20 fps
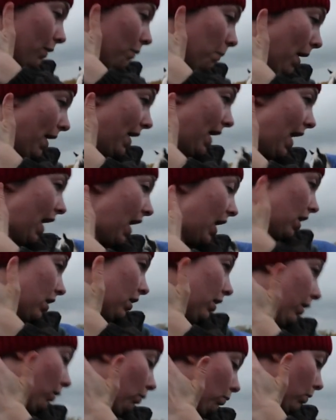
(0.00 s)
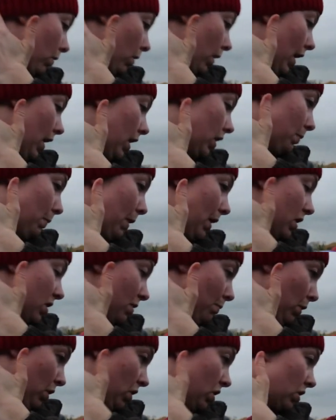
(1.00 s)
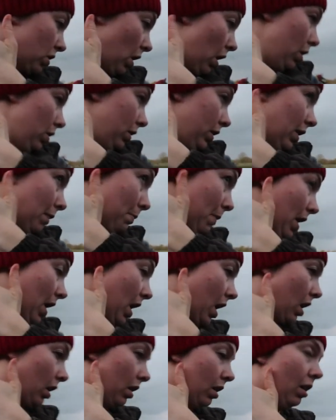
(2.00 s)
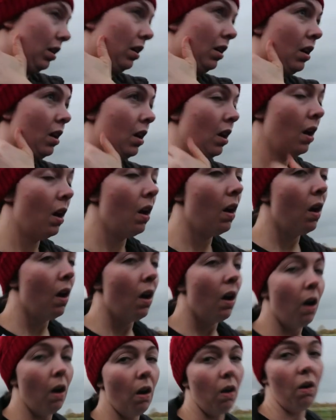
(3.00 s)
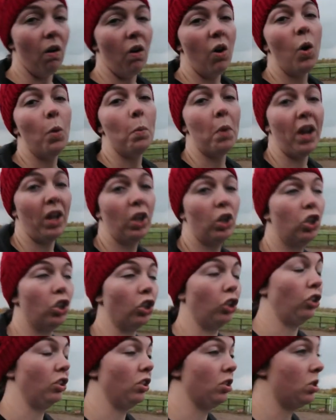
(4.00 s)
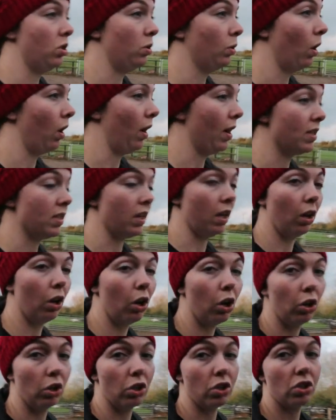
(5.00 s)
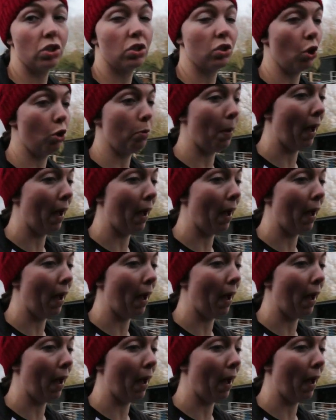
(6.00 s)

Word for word: of my neck, like right at the base of my skull and down my neck. Oh my goodness, you guys, it hurts so